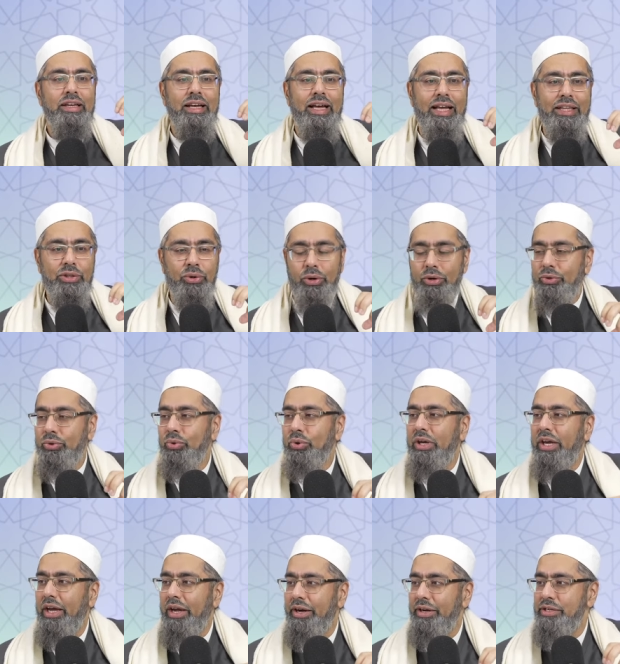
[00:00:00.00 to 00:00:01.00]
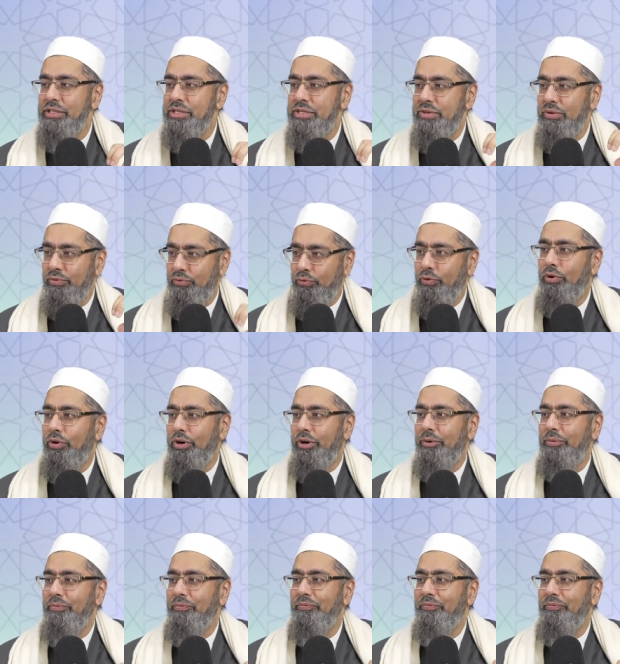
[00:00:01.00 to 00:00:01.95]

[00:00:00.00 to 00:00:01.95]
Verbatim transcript: and the one who cares for.